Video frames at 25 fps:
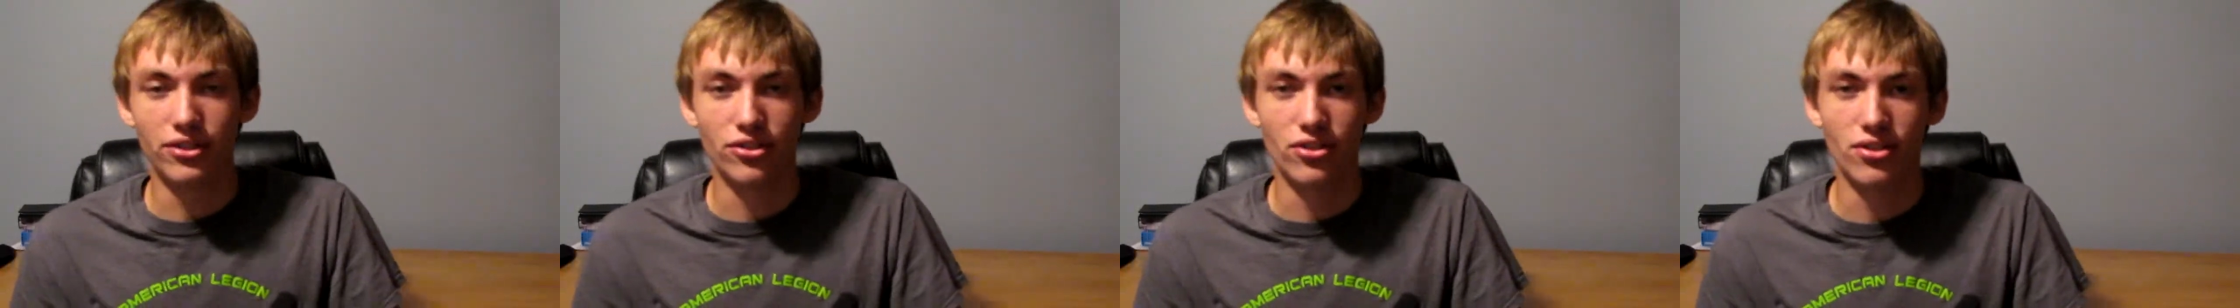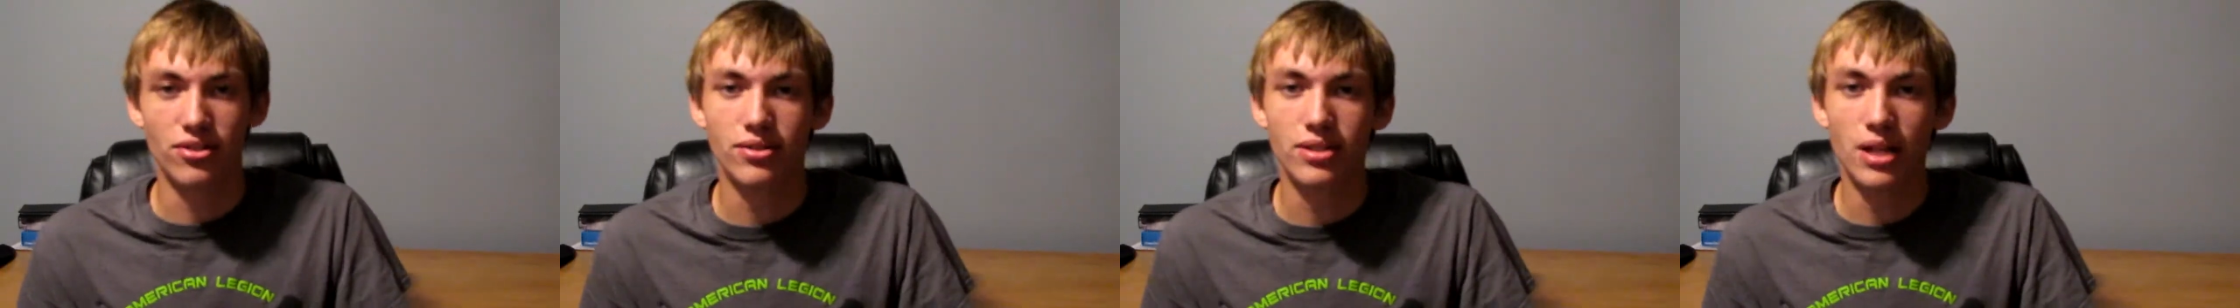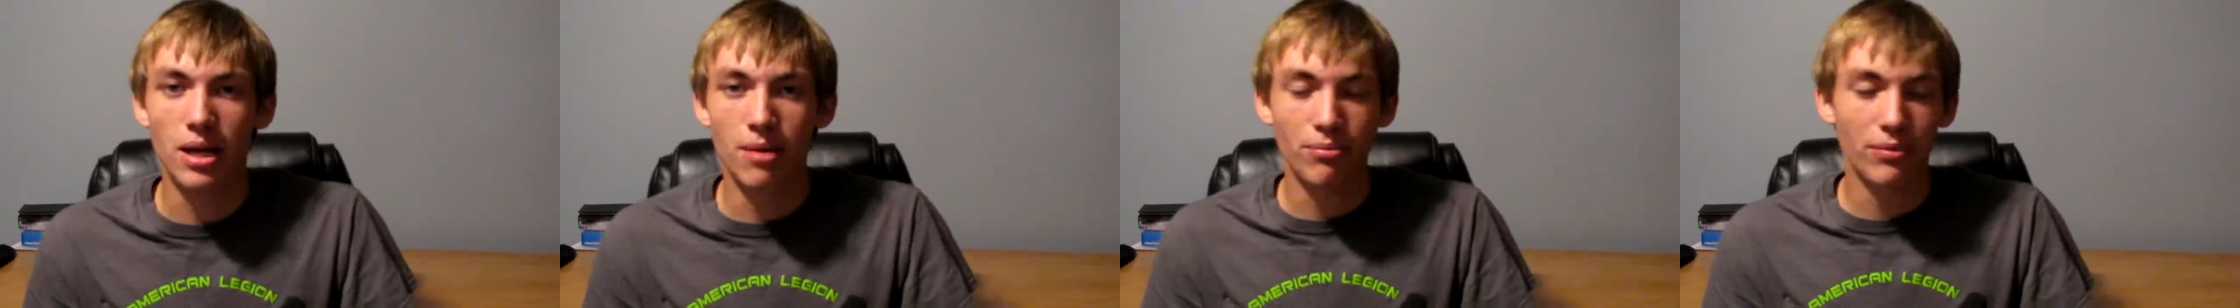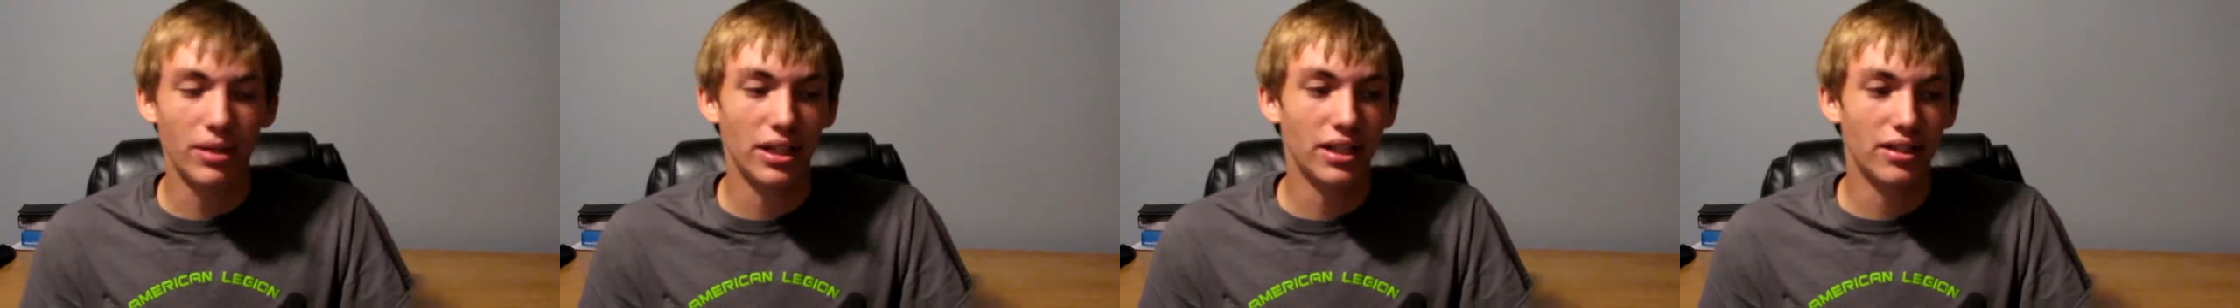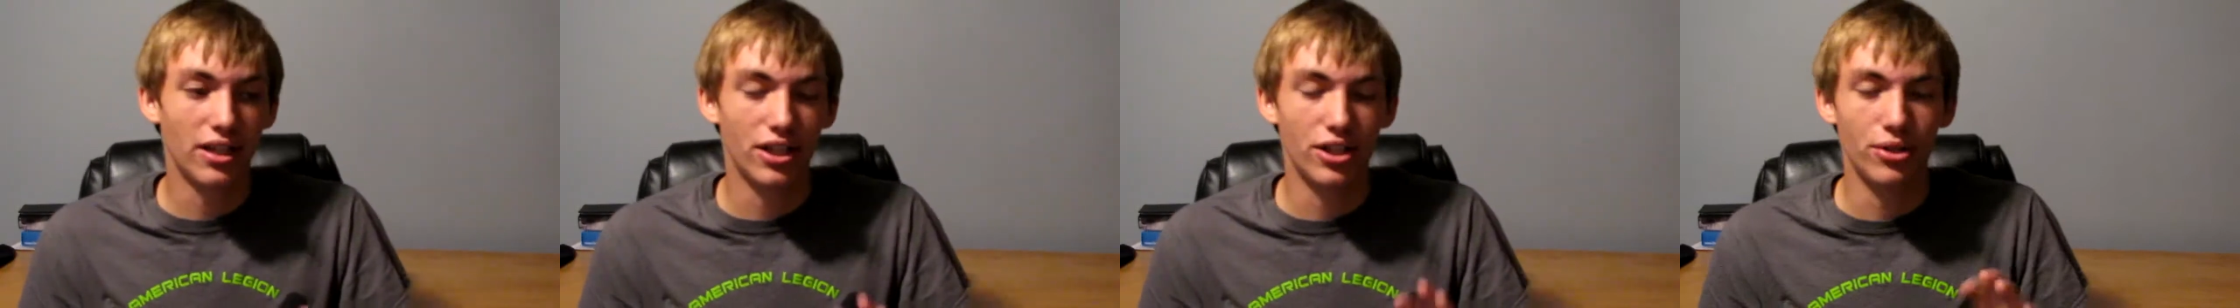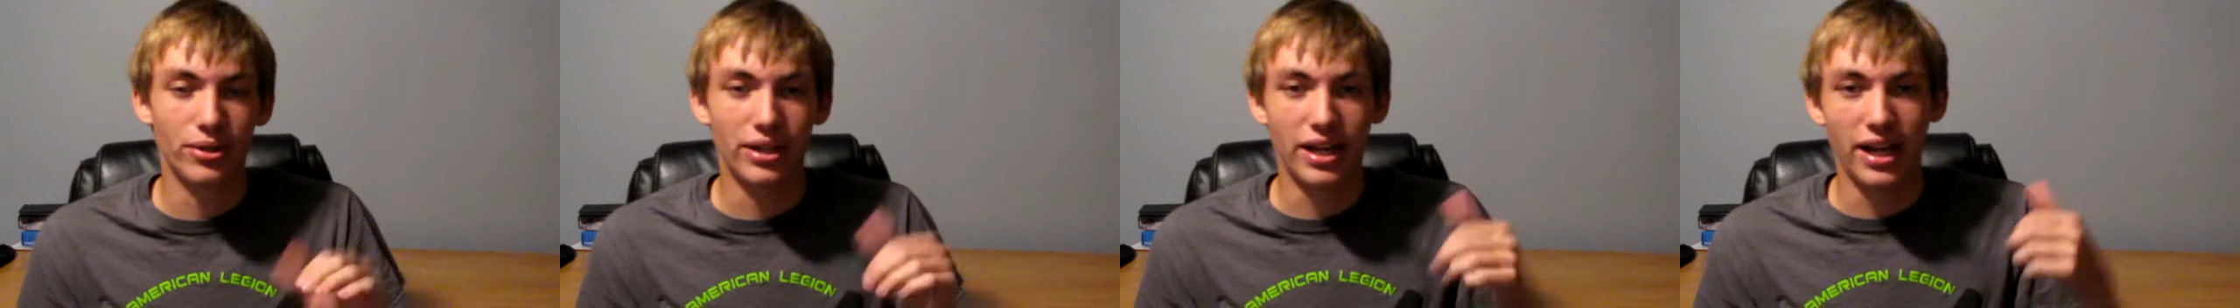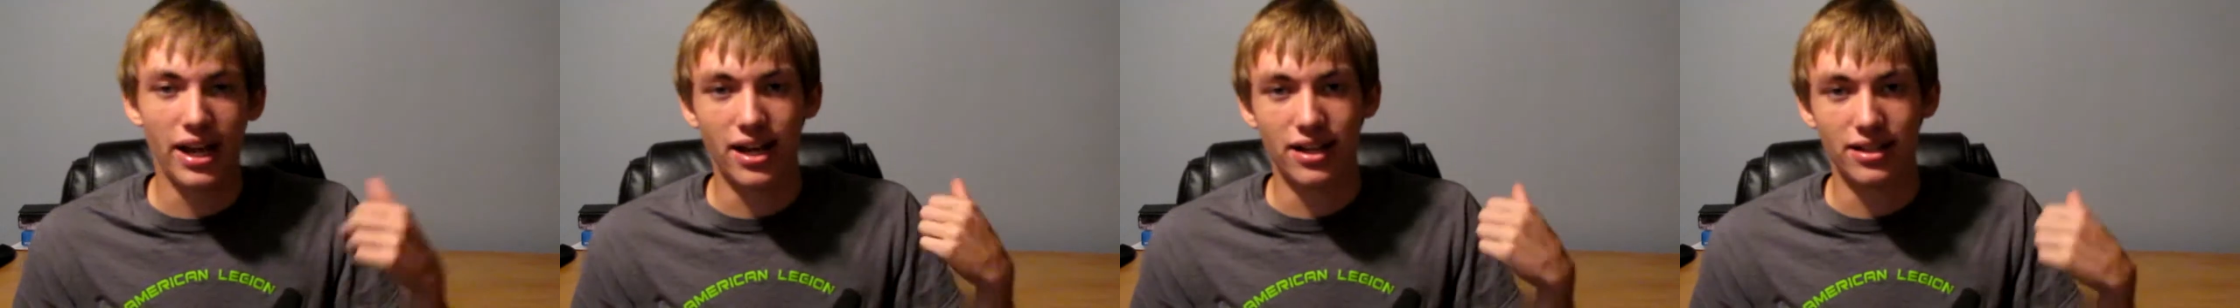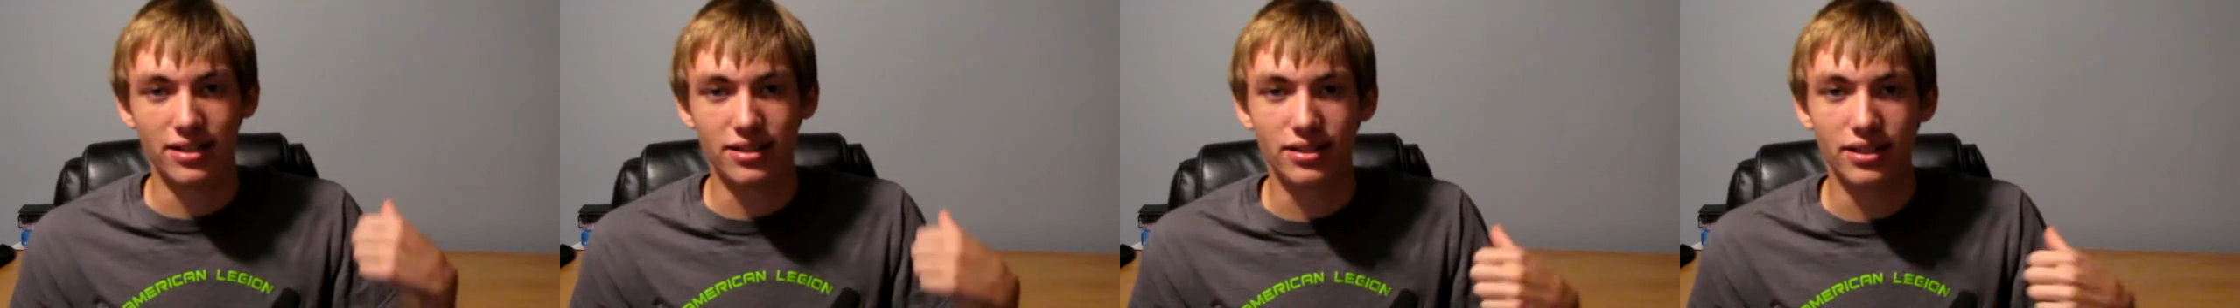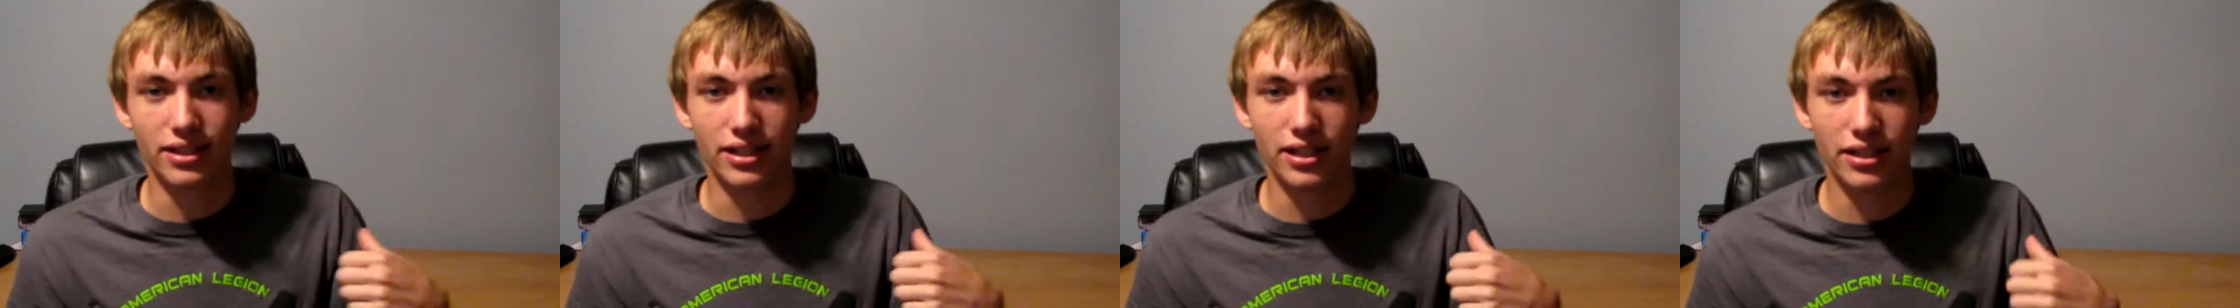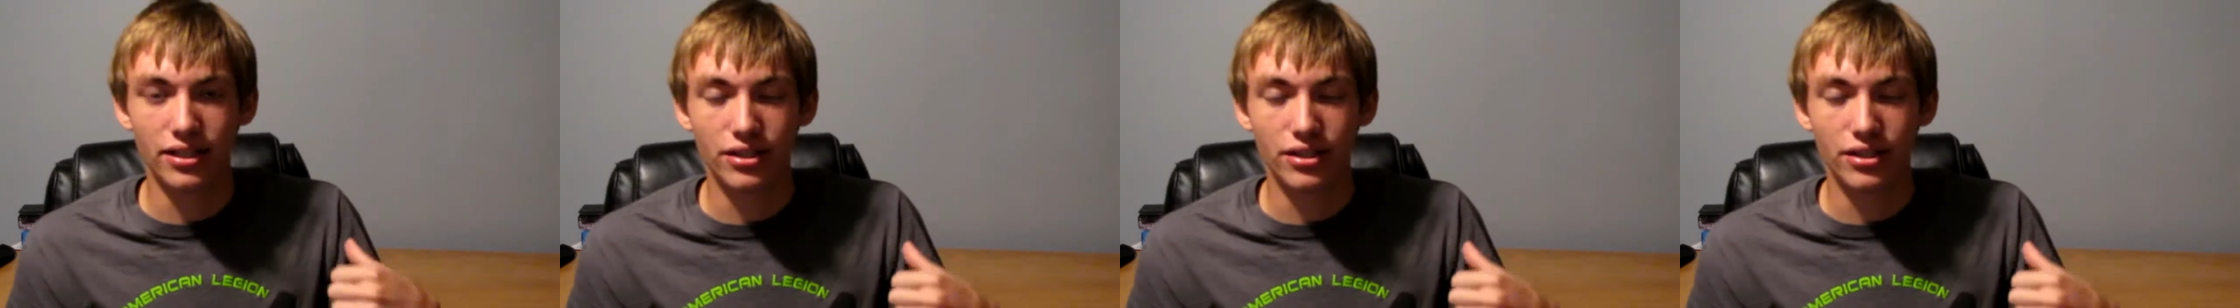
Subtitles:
Just something that you can't see